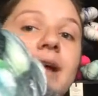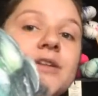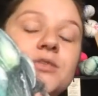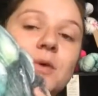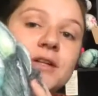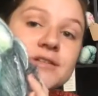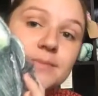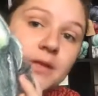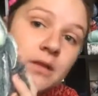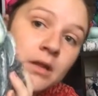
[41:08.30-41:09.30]
just want to
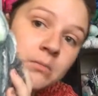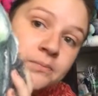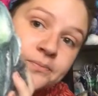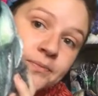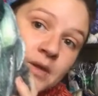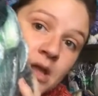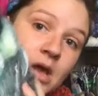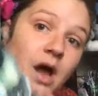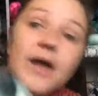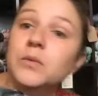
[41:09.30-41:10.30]
spin them.
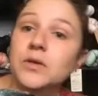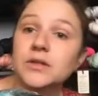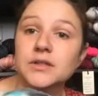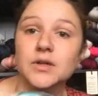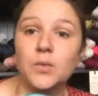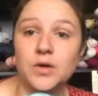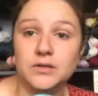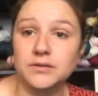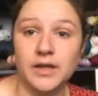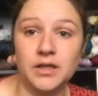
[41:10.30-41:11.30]
I really don't
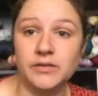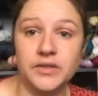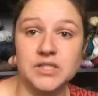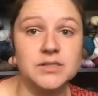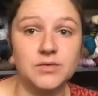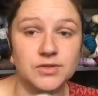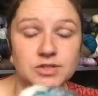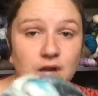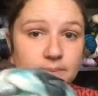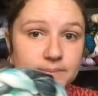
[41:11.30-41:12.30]
want any of these to go in the
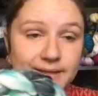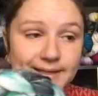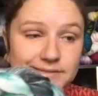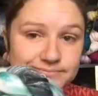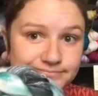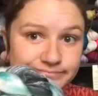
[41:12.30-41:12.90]
shop, but